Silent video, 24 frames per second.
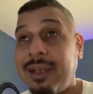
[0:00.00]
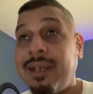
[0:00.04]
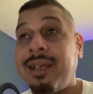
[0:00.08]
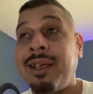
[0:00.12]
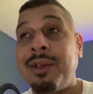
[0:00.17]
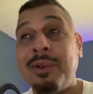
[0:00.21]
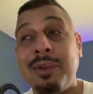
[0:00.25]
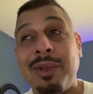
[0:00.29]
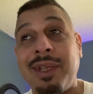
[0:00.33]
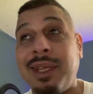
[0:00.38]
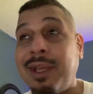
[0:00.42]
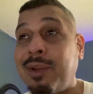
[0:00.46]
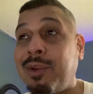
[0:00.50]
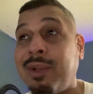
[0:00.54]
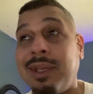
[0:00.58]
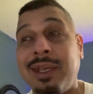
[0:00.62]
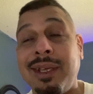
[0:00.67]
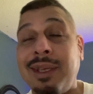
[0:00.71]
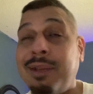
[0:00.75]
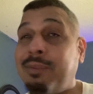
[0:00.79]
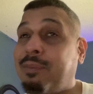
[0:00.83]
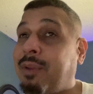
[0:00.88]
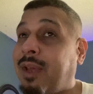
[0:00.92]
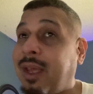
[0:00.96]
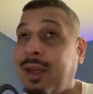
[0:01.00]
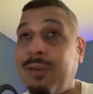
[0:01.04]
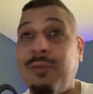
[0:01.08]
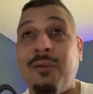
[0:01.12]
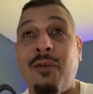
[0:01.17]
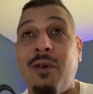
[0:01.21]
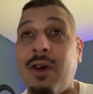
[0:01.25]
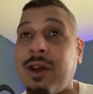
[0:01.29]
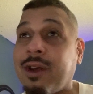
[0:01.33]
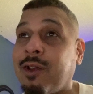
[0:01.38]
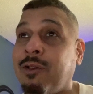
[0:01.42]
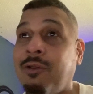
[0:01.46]
He, was, he, he, he
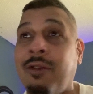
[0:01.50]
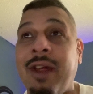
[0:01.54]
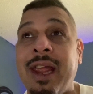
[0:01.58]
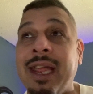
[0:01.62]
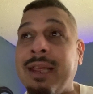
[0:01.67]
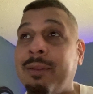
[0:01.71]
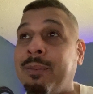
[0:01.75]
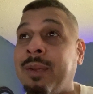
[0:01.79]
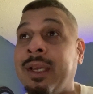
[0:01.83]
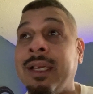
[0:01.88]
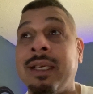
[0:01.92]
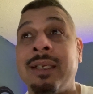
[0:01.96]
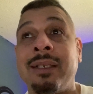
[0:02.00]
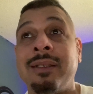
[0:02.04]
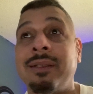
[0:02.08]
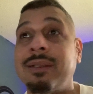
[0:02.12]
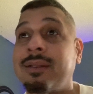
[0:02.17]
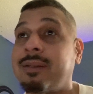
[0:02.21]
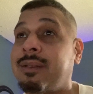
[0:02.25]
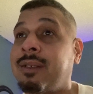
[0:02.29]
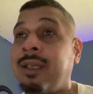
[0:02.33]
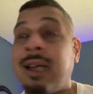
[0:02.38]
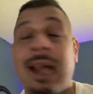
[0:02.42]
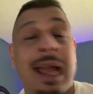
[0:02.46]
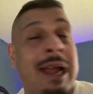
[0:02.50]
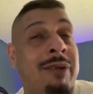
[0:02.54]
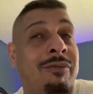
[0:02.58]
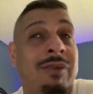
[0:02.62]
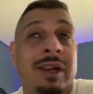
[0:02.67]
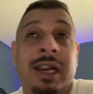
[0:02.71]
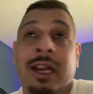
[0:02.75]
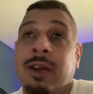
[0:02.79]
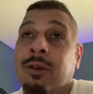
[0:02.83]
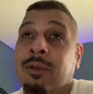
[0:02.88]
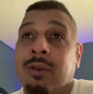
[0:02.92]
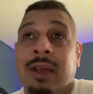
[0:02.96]
fought great, man. And I
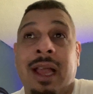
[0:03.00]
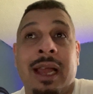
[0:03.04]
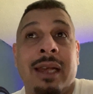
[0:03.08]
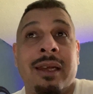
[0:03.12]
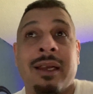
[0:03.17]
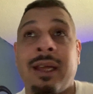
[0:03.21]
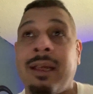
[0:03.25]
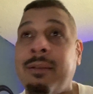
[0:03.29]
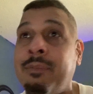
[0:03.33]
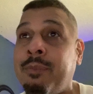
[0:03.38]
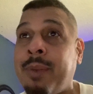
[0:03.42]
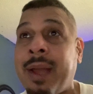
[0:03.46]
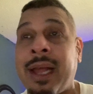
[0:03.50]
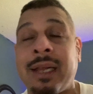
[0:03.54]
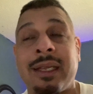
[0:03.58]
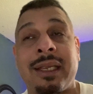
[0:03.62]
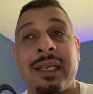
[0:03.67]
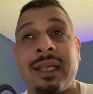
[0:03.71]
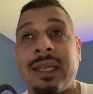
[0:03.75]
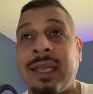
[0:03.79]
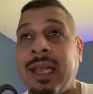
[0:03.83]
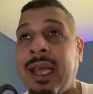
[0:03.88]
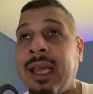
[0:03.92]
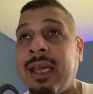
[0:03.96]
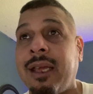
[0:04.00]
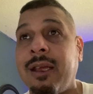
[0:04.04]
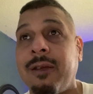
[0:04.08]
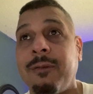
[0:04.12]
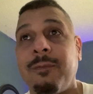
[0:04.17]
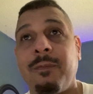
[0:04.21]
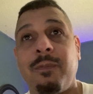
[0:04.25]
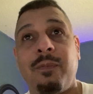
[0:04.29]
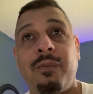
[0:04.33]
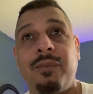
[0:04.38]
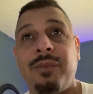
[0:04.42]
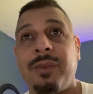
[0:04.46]
really don't got nothing bad to say.
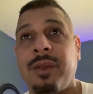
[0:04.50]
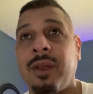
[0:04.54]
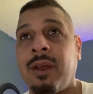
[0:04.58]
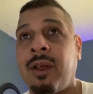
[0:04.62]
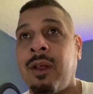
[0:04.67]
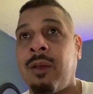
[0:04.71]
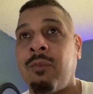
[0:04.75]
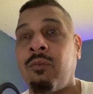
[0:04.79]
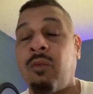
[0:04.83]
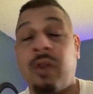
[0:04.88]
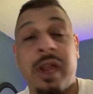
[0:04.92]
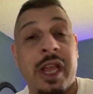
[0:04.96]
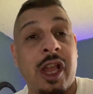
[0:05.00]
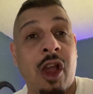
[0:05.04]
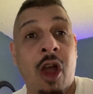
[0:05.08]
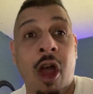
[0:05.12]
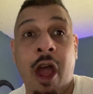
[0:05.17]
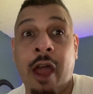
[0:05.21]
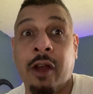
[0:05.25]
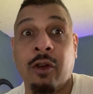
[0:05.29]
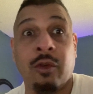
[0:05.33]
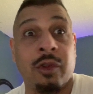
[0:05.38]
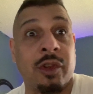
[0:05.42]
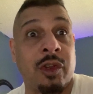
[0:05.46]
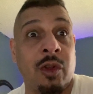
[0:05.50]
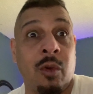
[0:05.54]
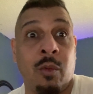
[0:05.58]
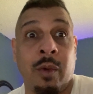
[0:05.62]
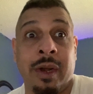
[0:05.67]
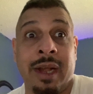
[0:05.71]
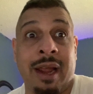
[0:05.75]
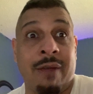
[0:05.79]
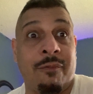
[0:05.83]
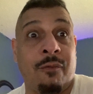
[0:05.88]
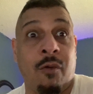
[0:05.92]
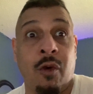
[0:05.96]
Um, Ricardo's the
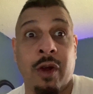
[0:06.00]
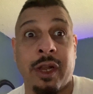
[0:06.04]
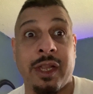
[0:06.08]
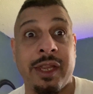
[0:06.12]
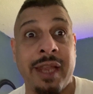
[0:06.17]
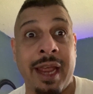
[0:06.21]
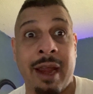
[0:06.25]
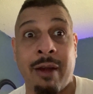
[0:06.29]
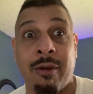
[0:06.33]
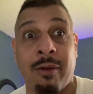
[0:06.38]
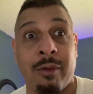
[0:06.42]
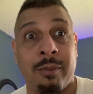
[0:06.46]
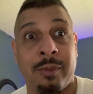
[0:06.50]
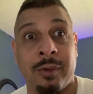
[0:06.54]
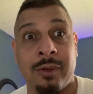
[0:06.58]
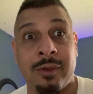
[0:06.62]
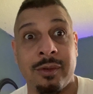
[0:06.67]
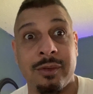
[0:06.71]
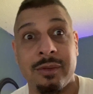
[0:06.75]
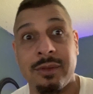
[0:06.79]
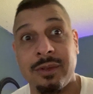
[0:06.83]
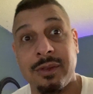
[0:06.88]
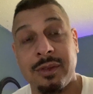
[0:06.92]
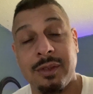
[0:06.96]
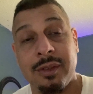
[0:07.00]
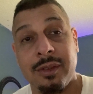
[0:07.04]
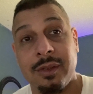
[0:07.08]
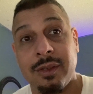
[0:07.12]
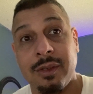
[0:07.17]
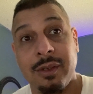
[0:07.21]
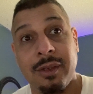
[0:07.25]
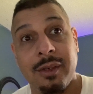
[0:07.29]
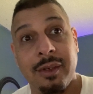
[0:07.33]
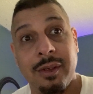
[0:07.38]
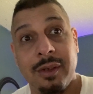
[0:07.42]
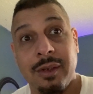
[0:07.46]
one that fought terrible.
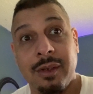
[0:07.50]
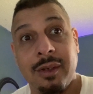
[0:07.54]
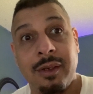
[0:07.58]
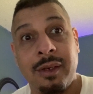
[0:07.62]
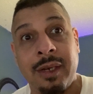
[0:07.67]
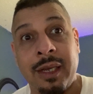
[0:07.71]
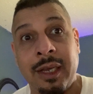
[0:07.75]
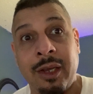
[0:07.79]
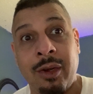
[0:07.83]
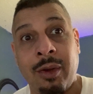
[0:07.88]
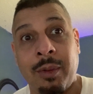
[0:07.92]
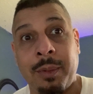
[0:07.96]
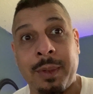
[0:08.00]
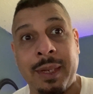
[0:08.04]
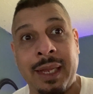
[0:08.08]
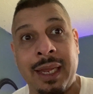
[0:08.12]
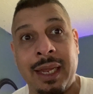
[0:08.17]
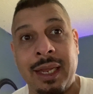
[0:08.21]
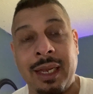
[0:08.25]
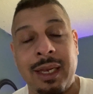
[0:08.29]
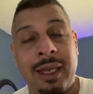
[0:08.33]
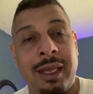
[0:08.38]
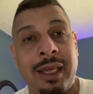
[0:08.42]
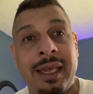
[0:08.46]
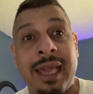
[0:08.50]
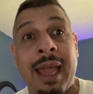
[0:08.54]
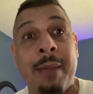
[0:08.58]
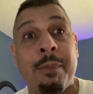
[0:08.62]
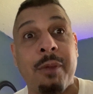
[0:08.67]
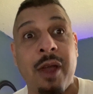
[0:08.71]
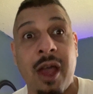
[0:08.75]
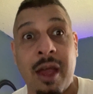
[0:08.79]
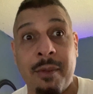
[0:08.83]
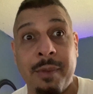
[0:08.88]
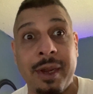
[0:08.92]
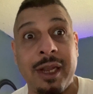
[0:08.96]
Like, you know what I'm saying? He kept
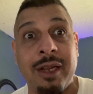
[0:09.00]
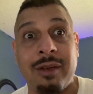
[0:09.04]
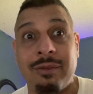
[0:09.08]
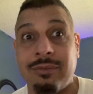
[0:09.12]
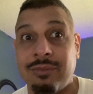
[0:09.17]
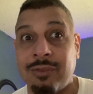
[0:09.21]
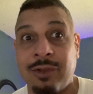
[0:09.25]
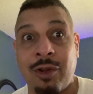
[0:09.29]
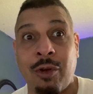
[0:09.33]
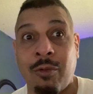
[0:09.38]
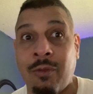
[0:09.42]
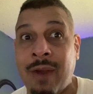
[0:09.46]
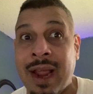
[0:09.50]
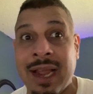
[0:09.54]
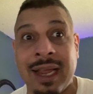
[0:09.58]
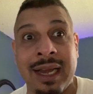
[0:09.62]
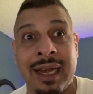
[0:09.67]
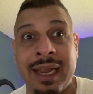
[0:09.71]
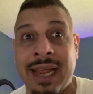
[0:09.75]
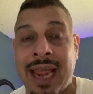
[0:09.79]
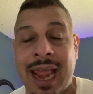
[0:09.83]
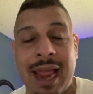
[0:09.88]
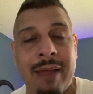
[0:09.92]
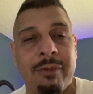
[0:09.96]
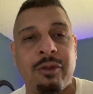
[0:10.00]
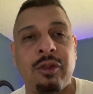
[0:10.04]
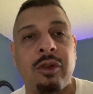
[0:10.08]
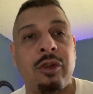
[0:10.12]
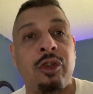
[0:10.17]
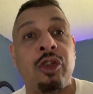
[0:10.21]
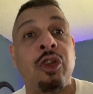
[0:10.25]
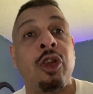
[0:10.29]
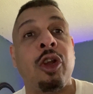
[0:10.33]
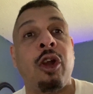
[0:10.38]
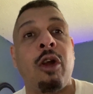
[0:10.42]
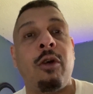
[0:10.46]
coming directly at you.
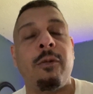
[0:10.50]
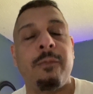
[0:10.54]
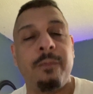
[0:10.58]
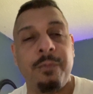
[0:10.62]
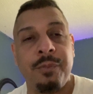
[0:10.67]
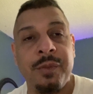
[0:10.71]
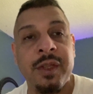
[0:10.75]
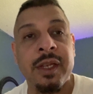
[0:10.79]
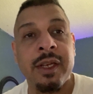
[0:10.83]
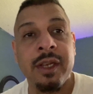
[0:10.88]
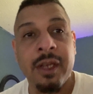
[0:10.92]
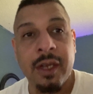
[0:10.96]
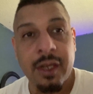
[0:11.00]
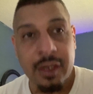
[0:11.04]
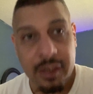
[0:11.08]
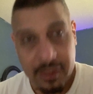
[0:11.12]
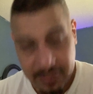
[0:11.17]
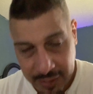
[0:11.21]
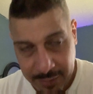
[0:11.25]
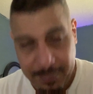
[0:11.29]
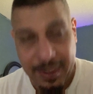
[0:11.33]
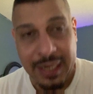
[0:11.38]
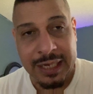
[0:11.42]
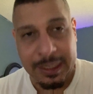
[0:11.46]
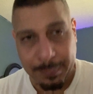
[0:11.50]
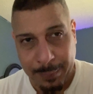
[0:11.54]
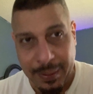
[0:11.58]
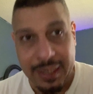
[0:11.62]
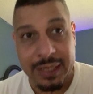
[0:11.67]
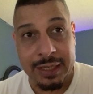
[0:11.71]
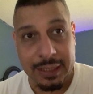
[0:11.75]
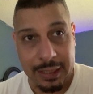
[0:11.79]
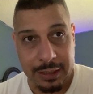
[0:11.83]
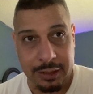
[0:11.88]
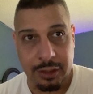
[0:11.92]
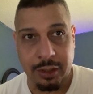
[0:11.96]
You don't, let me explain
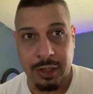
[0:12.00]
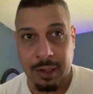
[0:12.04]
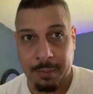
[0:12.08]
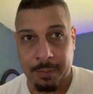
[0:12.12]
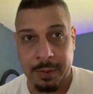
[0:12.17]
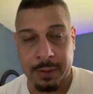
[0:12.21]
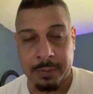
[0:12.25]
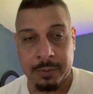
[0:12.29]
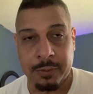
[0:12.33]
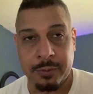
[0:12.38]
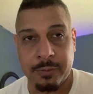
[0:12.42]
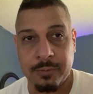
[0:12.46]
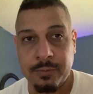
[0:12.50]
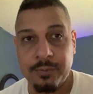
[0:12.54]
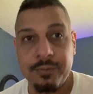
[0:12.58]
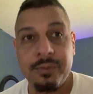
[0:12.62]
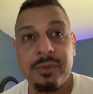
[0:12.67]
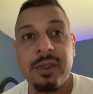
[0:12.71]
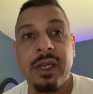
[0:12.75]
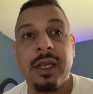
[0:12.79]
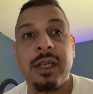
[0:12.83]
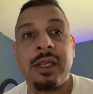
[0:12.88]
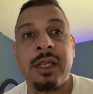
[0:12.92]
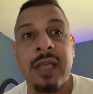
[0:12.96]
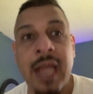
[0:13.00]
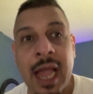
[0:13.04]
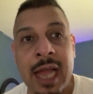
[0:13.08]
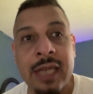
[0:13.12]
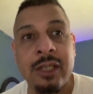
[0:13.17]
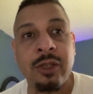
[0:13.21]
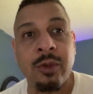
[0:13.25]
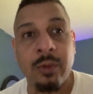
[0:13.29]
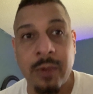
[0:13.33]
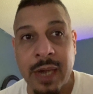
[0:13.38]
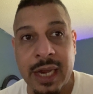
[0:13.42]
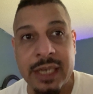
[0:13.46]
something to y'all people. Y'all
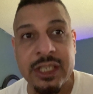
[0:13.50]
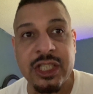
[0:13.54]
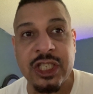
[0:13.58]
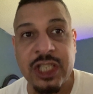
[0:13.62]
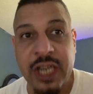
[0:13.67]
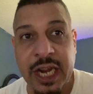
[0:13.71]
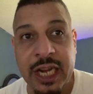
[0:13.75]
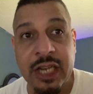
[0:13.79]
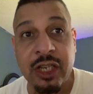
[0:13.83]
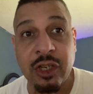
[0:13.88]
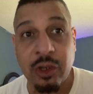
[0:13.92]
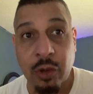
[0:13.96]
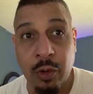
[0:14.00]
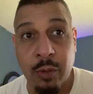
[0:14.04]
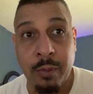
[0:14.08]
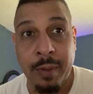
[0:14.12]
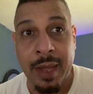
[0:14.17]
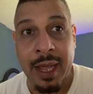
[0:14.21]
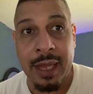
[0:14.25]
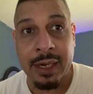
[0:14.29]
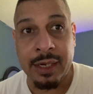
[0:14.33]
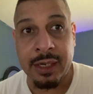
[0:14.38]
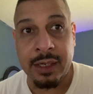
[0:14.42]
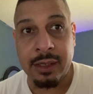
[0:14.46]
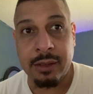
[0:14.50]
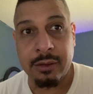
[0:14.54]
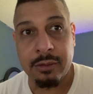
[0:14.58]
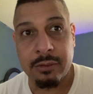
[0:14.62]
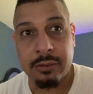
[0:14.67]
do not chase nobody.